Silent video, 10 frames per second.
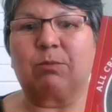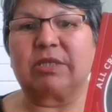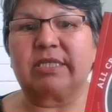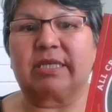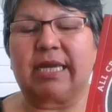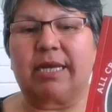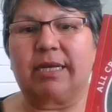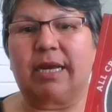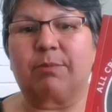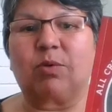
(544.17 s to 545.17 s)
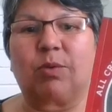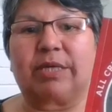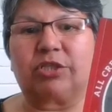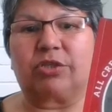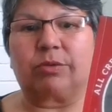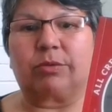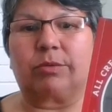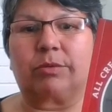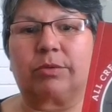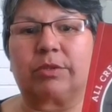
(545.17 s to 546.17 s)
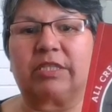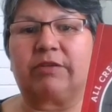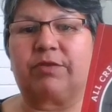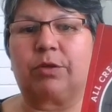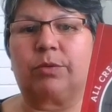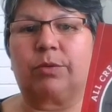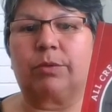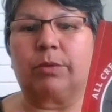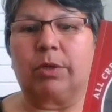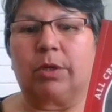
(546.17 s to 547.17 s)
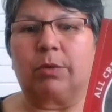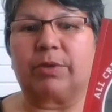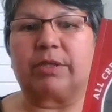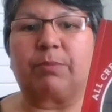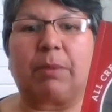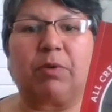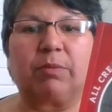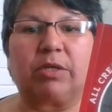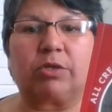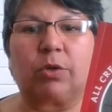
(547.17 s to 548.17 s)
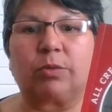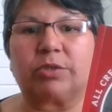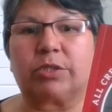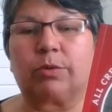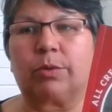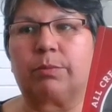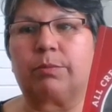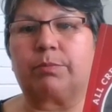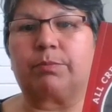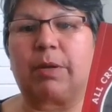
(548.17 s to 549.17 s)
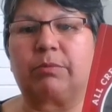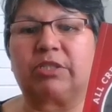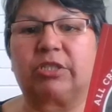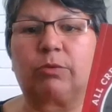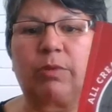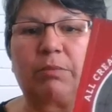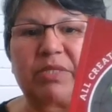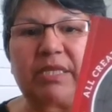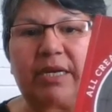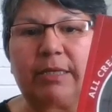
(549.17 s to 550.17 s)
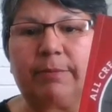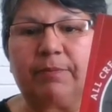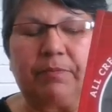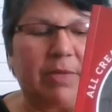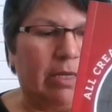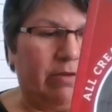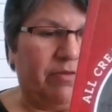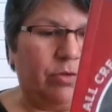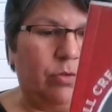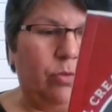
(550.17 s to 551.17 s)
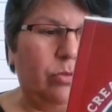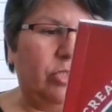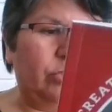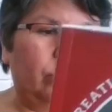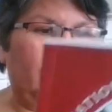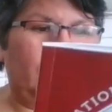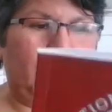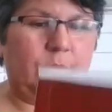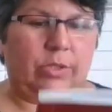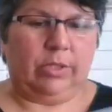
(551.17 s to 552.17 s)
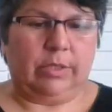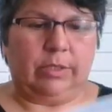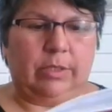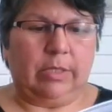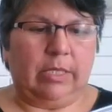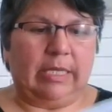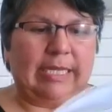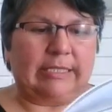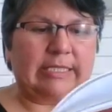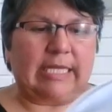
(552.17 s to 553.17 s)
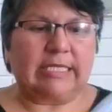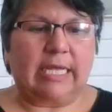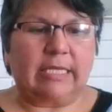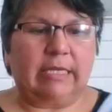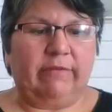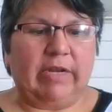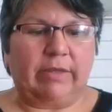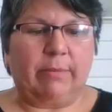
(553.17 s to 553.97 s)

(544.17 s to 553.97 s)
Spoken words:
once again, I'm going to leave you with the Peppermint Toast Publishing website. If you go to, it says even at the